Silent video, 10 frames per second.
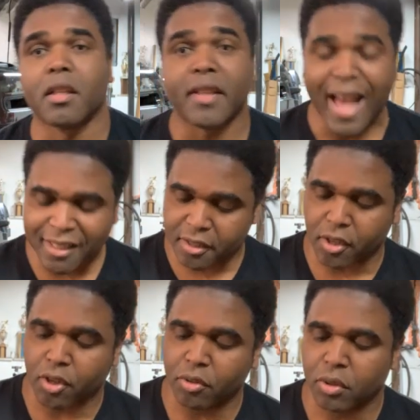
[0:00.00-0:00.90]
That's
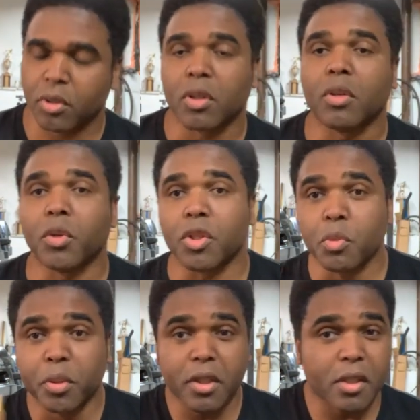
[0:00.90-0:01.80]
so, when
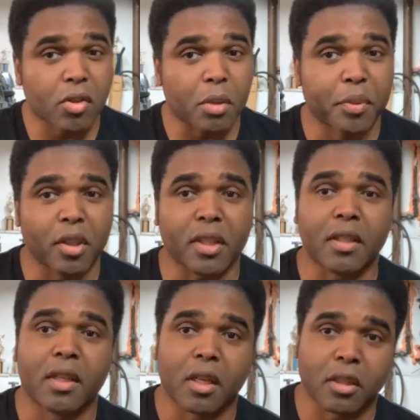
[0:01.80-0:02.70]
you put this on a
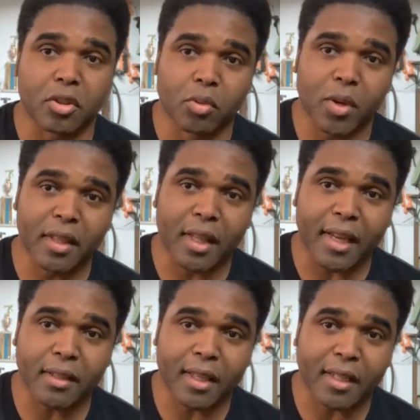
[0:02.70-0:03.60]
pulley, a little red
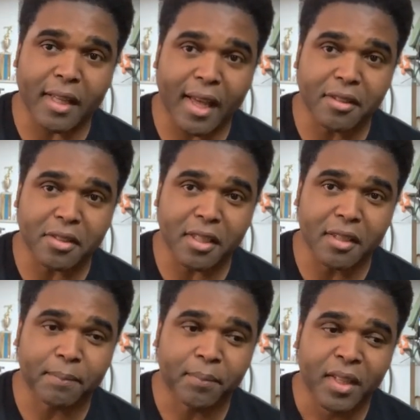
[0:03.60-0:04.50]
light like that, you see
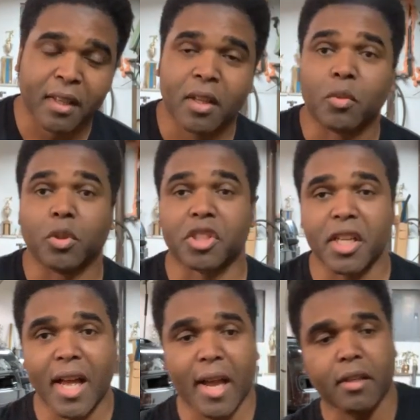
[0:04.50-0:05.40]
it? Will
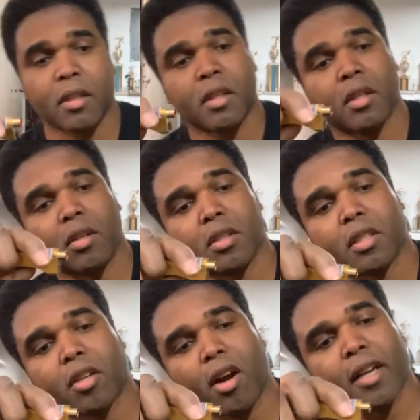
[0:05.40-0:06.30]
shine on the
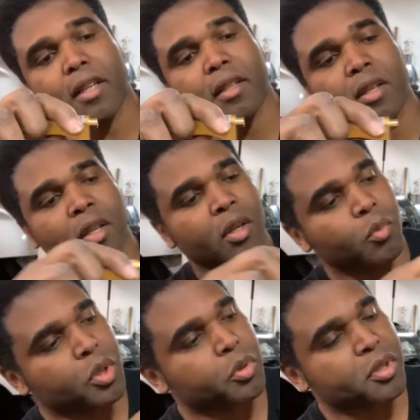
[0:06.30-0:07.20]
target,
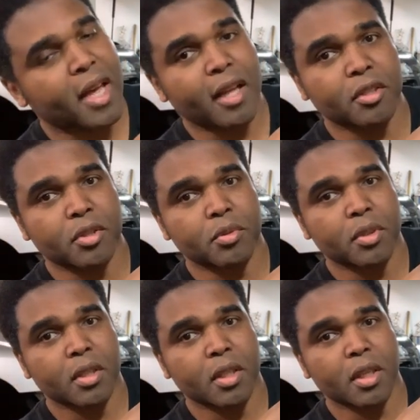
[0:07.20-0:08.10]
which will tell you
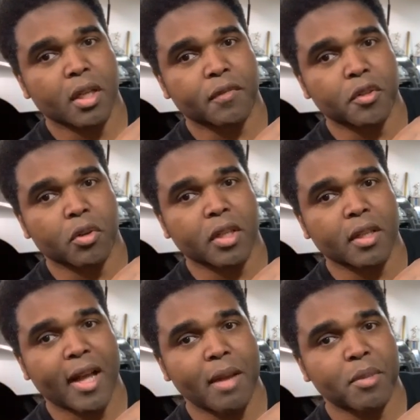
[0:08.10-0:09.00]
if you're in
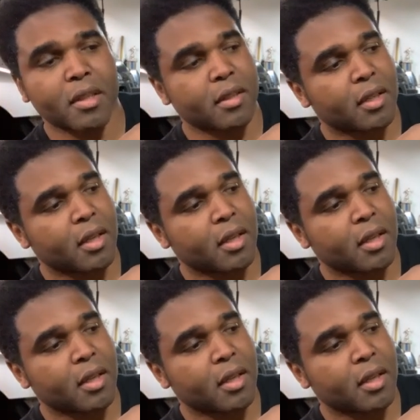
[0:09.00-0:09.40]
alignment,